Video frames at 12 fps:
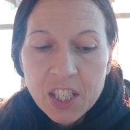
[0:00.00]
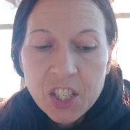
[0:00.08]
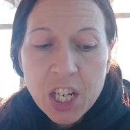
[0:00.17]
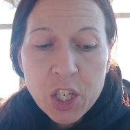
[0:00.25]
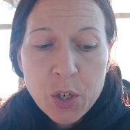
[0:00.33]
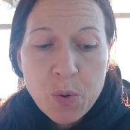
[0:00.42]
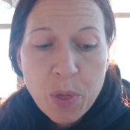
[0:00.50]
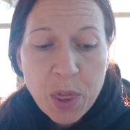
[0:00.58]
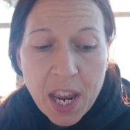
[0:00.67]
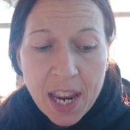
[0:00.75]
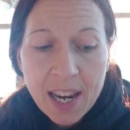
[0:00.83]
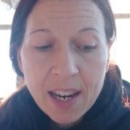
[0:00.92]
Did you
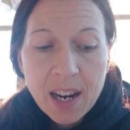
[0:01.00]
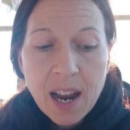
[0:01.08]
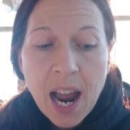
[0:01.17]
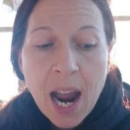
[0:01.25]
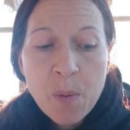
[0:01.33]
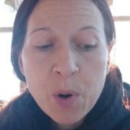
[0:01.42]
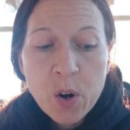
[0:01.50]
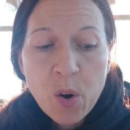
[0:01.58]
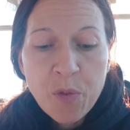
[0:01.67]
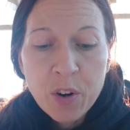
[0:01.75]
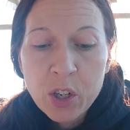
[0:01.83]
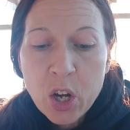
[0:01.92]
think I would
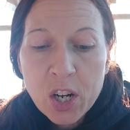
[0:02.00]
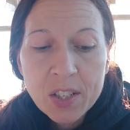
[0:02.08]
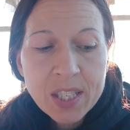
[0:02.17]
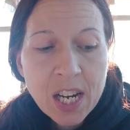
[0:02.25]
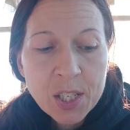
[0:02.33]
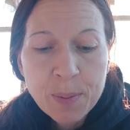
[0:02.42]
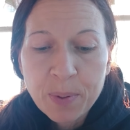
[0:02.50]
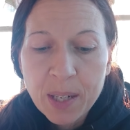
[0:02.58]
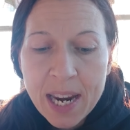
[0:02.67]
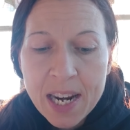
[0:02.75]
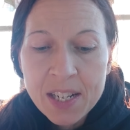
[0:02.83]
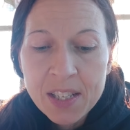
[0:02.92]
overlook such
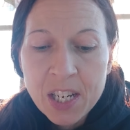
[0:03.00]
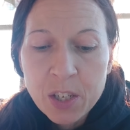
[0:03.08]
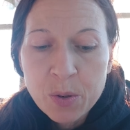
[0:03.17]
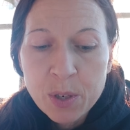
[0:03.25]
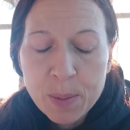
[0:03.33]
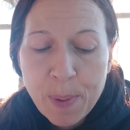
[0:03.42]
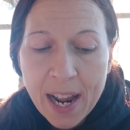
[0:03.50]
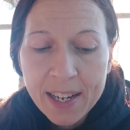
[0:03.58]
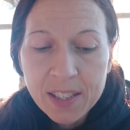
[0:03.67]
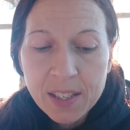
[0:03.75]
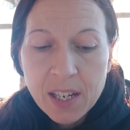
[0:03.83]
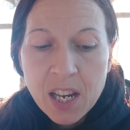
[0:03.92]
blatant
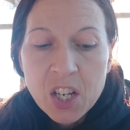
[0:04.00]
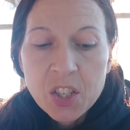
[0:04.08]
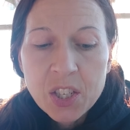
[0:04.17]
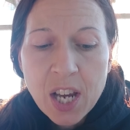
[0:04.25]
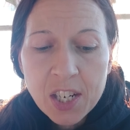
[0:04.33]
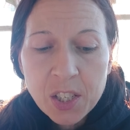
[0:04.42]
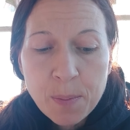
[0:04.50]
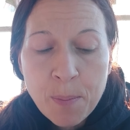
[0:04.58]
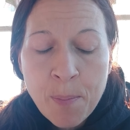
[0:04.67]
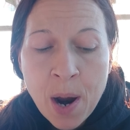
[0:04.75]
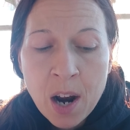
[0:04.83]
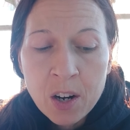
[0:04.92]
disrespect, such
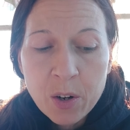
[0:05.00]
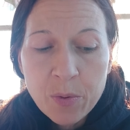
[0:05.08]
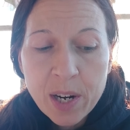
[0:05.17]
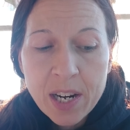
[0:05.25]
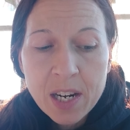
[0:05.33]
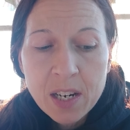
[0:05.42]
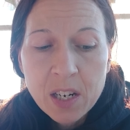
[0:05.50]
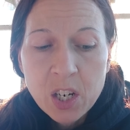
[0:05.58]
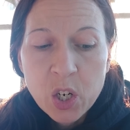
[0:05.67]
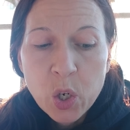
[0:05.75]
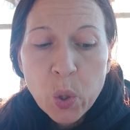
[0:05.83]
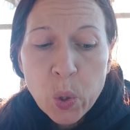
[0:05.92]
mockery,
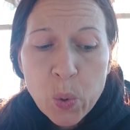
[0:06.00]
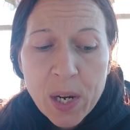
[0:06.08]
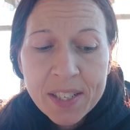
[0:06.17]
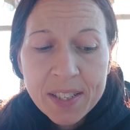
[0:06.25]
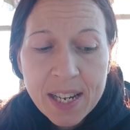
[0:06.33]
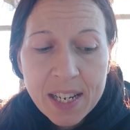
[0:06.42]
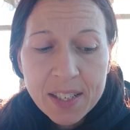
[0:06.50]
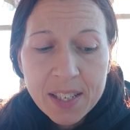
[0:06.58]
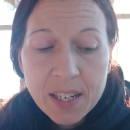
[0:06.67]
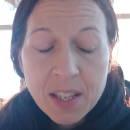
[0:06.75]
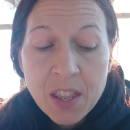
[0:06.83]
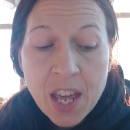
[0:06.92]
who is
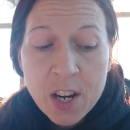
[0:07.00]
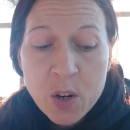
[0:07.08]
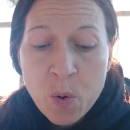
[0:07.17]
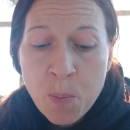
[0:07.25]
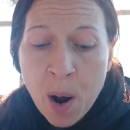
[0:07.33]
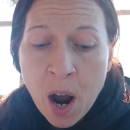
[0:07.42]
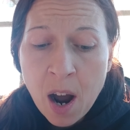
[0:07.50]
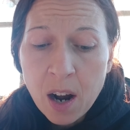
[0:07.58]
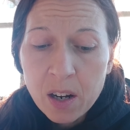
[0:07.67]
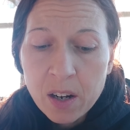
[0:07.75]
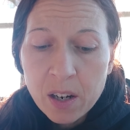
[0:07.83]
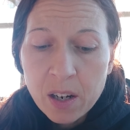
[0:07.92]
it that you
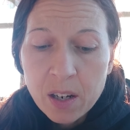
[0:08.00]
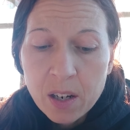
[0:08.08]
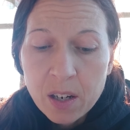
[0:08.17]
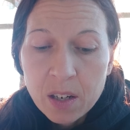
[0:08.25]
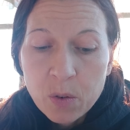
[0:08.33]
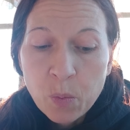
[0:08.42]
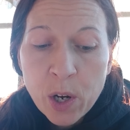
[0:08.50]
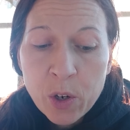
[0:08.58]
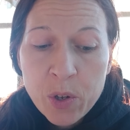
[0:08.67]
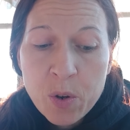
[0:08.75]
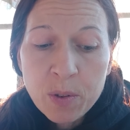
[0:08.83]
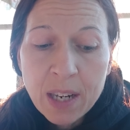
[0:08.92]
mock?
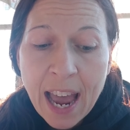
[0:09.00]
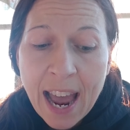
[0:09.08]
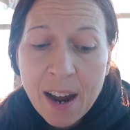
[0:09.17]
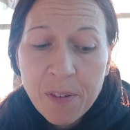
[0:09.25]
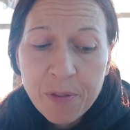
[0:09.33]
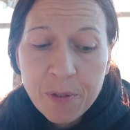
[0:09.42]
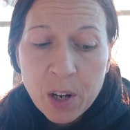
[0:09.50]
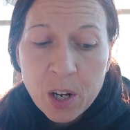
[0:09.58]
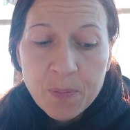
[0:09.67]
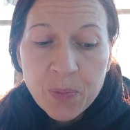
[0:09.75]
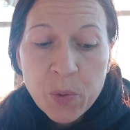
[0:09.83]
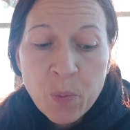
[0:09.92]
Will you laugh
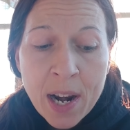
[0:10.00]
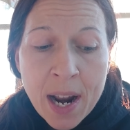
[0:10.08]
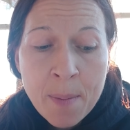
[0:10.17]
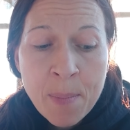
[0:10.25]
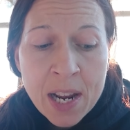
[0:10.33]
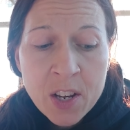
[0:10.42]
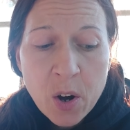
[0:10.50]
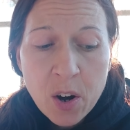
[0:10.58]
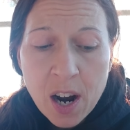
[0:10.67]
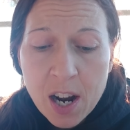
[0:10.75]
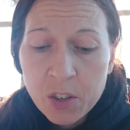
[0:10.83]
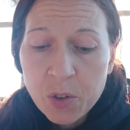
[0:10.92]
when I make your
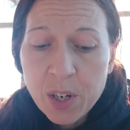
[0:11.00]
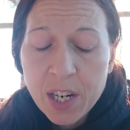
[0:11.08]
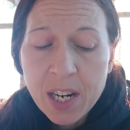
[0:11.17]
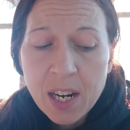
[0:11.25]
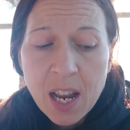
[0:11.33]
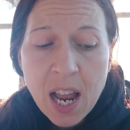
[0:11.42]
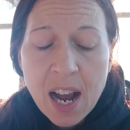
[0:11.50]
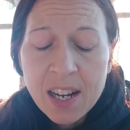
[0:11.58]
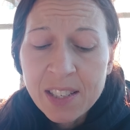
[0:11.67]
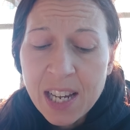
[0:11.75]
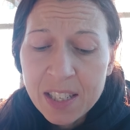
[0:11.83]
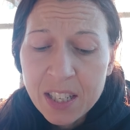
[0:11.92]
country a
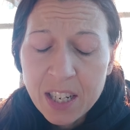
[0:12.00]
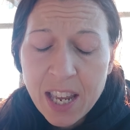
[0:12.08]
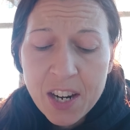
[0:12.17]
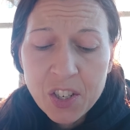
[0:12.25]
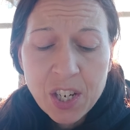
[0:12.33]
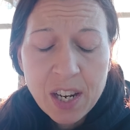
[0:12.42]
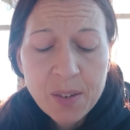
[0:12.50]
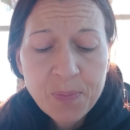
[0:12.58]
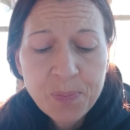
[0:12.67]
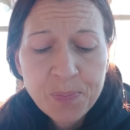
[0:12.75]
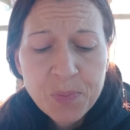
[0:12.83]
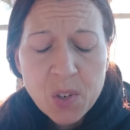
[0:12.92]

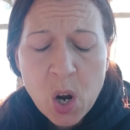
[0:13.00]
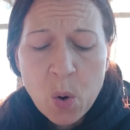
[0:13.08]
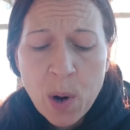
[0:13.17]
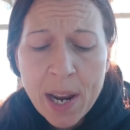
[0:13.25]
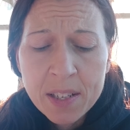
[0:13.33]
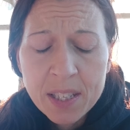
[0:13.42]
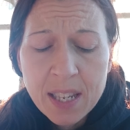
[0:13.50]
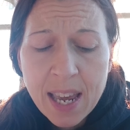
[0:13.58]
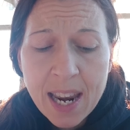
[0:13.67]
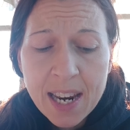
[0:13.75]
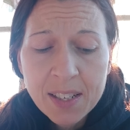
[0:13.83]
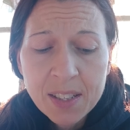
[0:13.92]
desolation, a
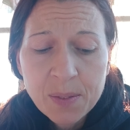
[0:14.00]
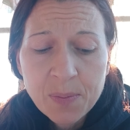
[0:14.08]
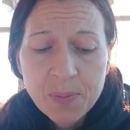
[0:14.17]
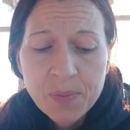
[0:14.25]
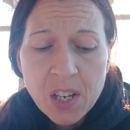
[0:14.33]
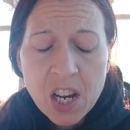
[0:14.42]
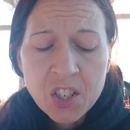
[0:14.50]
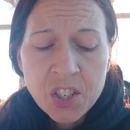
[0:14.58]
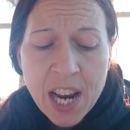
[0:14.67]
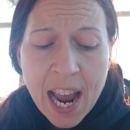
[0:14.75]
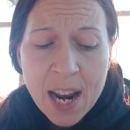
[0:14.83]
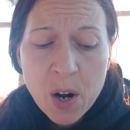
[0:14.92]
wasteland, a
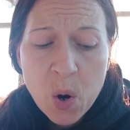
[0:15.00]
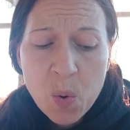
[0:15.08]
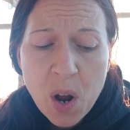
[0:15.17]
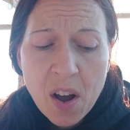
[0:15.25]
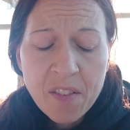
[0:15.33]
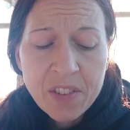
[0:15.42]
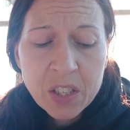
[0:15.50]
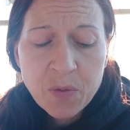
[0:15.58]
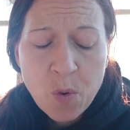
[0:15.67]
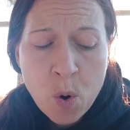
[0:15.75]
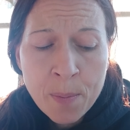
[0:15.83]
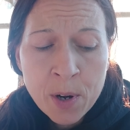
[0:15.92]
shadow of its
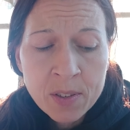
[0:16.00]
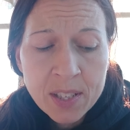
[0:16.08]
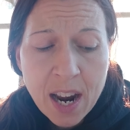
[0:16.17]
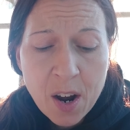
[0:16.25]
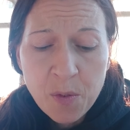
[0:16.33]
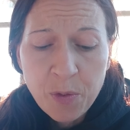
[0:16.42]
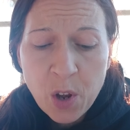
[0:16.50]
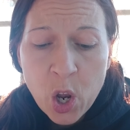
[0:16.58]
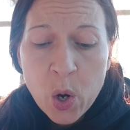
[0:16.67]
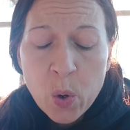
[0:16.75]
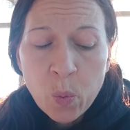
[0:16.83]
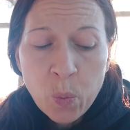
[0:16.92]
former self?
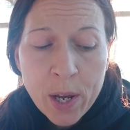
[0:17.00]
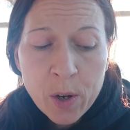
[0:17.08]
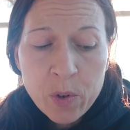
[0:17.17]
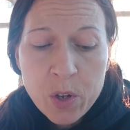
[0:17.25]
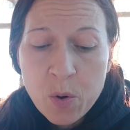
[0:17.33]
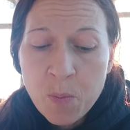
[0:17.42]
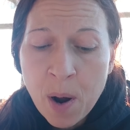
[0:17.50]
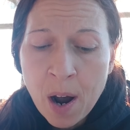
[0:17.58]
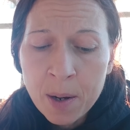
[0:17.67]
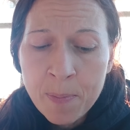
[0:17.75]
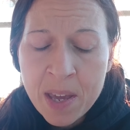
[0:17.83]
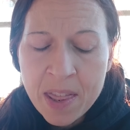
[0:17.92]
Will you
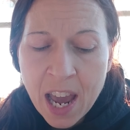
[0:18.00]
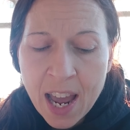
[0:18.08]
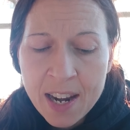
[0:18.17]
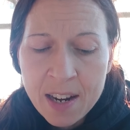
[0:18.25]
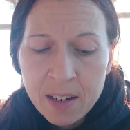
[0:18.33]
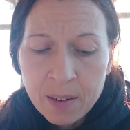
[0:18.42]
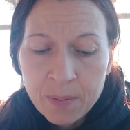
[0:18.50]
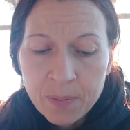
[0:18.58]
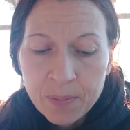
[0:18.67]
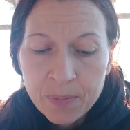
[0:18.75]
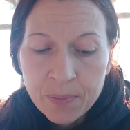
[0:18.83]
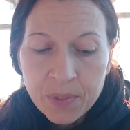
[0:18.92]
mock me then?
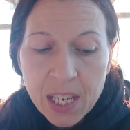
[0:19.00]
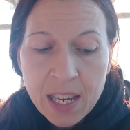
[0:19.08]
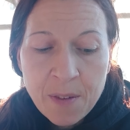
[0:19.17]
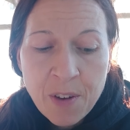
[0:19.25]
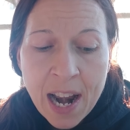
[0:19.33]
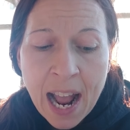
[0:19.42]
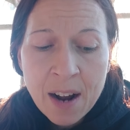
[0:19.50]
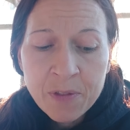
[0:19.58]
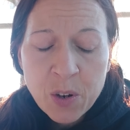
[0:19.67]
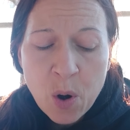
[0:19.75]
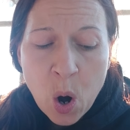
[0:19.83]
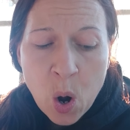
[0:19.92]
Even
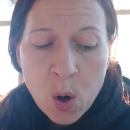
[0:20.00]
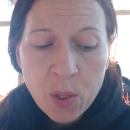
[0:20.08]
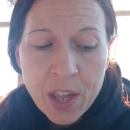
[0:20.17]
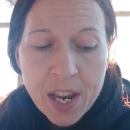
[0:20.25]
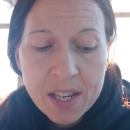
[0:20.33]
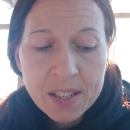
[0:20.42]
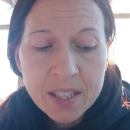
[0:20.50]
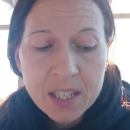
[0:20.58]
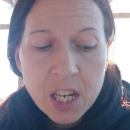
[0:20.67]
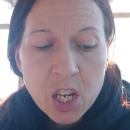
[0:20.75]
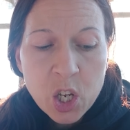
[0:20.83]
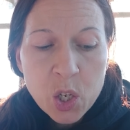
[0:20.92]
after all this,
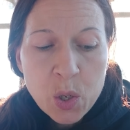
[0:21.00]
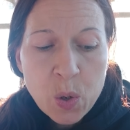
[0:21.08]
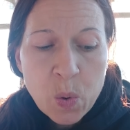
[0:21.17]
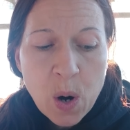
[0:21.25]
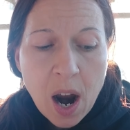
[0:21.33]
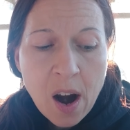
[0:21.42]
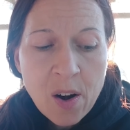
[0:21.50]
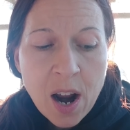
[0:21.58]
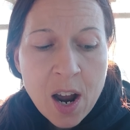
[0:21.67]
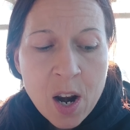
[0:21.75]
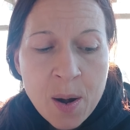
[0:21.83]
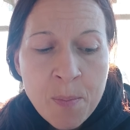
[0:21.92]
you are
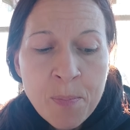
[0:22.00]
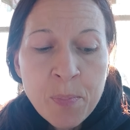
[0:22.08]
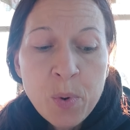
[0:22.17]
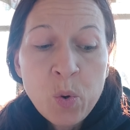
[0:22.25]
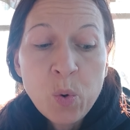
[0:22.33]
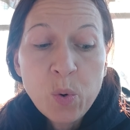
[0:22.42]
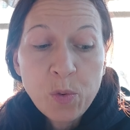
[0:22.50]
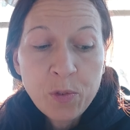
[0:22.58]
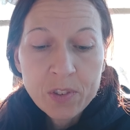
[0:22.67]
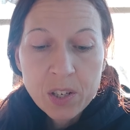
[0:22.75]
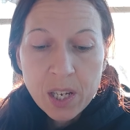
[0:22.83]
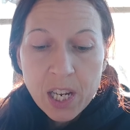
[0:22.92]

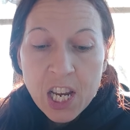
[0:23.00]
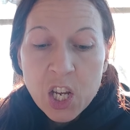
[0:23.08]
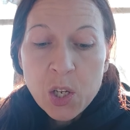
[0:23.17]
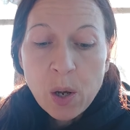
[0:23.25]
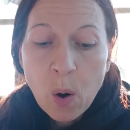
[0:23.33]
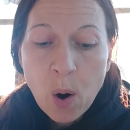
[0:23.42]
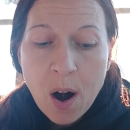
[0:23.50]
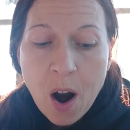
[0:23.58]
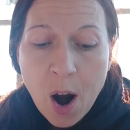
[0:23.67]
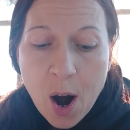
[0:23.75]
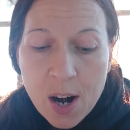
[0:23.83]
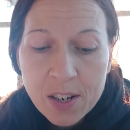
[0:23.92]
unmoved. Your
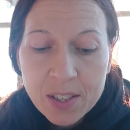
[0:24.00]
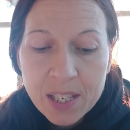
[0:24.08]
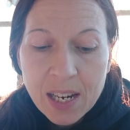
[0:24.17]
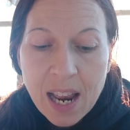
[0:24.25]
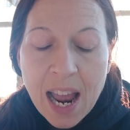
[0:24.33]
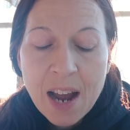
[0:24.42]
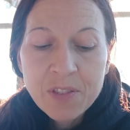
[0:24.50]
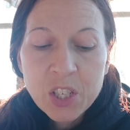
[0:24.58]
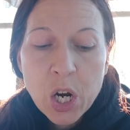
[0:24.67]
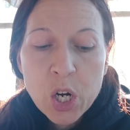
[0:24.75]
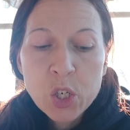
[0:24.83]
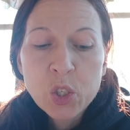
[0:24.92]
hearts have
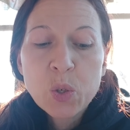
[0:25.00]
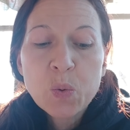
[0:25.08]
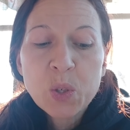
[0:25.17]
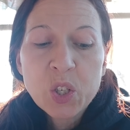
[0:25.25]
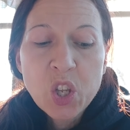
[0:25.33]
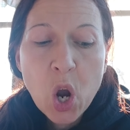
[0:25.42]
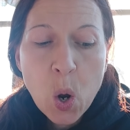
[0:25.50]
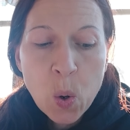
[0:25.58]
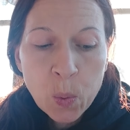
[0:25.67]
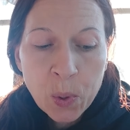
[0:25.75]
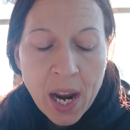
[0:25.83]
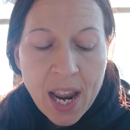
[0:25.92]
turned to
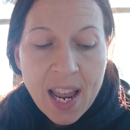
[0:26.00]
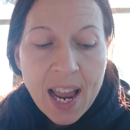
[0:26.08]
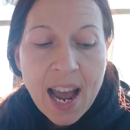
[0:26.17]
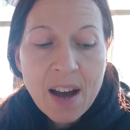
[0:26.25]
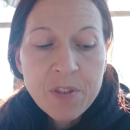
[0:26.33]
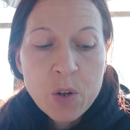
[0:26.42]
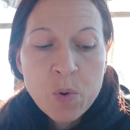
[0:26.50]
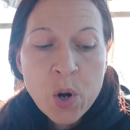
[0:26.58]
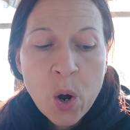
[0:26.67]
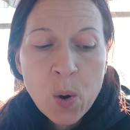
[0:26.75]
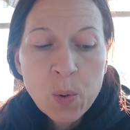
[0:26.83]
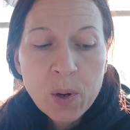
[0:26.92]
stone. Have you
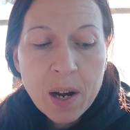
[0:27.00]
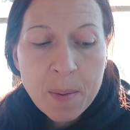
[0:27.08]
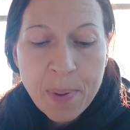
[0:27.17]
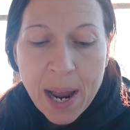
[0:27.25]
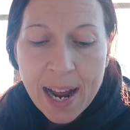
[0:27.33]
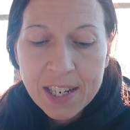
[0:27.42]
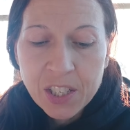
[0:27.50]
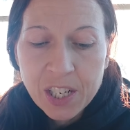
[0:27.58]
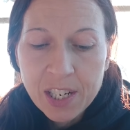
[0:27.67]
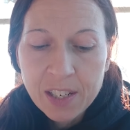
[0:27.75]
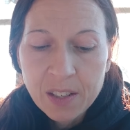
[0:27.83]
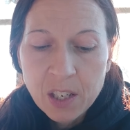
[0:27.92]
no
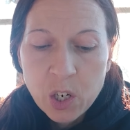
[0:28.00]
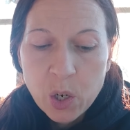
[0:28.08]
compassion?